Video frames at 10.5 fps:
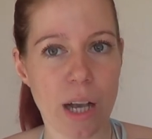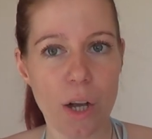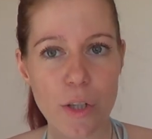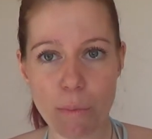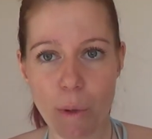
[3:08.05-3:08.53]

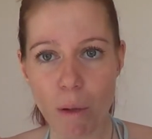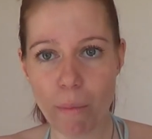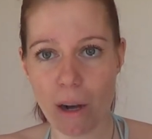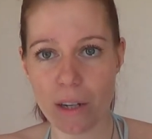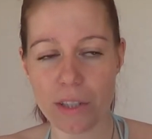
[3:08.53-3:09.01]
a
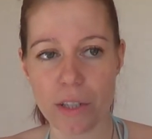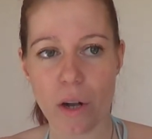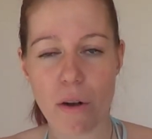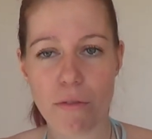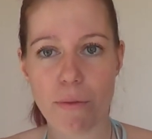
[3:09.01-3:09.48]
small box
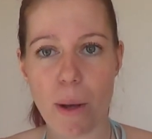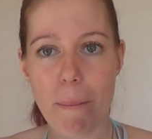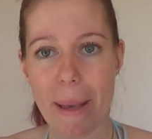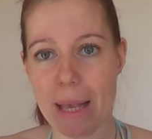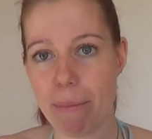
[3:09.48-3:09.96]

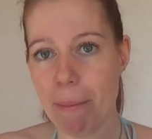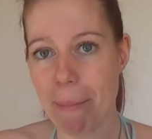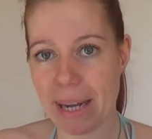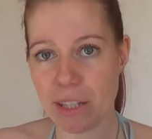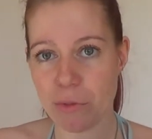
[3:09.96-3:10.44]
of baby
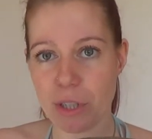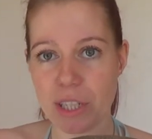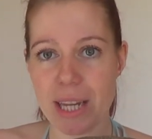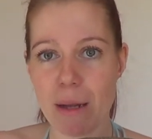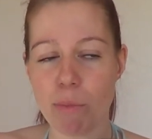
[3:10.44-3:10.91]
mice, for
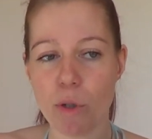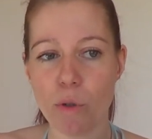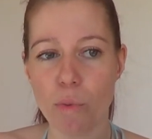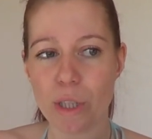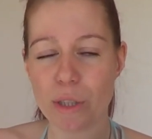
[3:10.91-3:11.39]

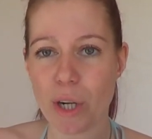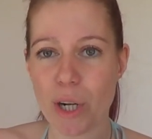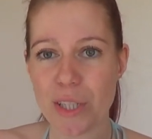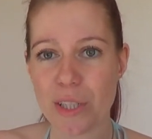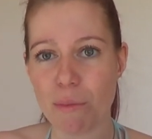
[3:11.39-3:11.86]
example, will
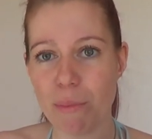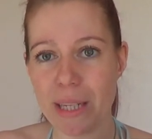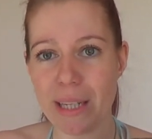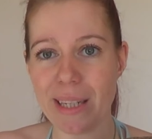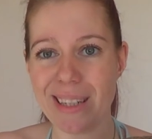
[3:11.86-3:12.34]
cost
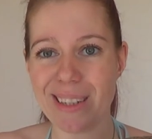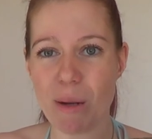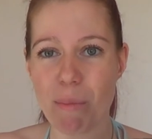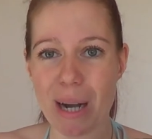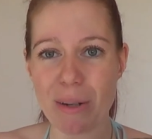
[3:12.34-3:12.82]
me
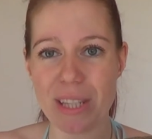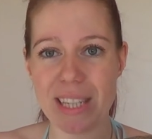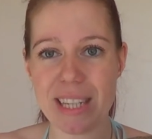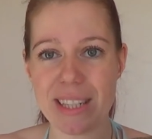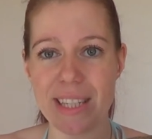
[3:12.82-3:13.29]
about
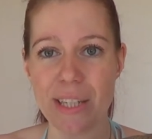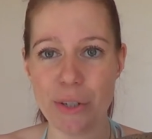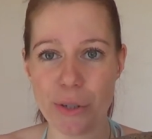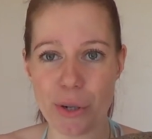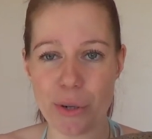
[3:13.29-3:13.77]

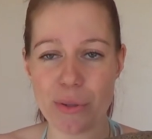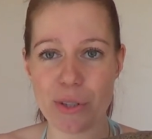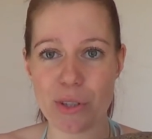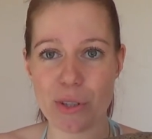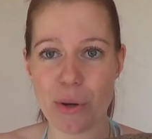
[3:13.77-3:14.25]
16 euros.
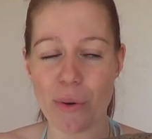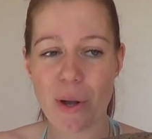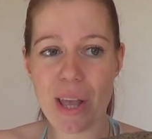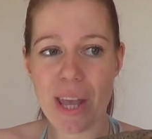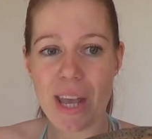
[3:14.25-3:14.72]

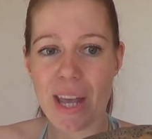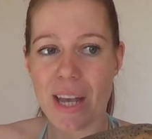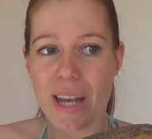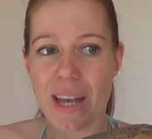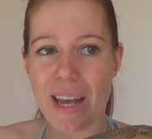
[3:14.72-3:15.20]
So,
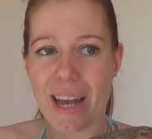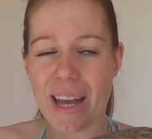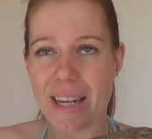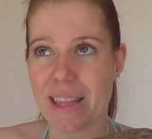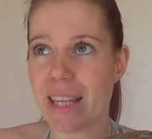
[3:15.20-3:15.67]

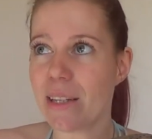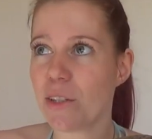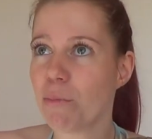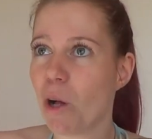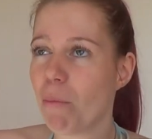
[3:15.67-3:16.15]
and I think a
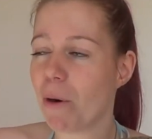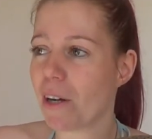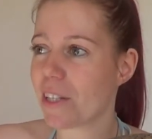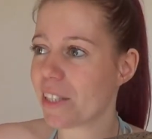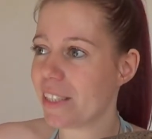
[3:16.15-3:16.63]
small
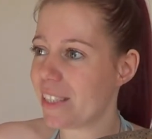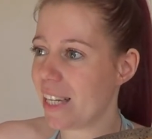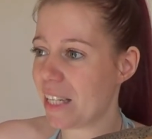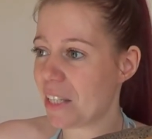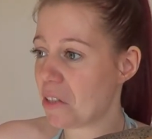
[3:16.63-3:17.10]
box
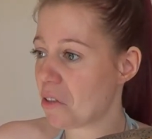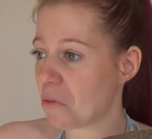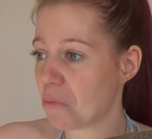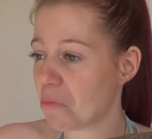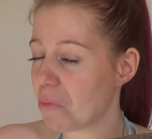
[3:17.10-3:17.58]

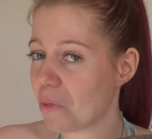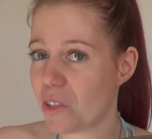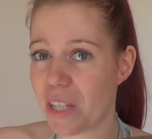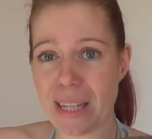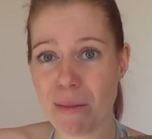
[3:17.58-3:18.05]
contains
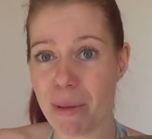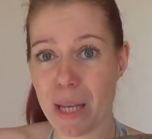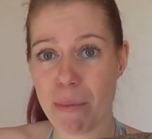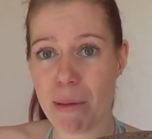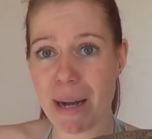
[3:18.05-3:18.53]
10
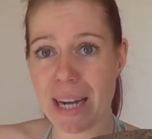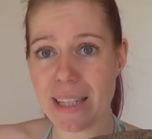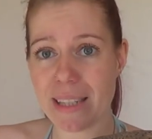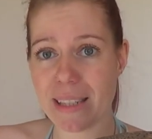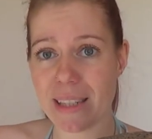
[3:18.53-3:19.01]
baby
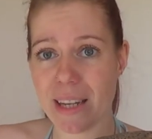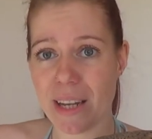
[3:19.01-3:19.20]
mice.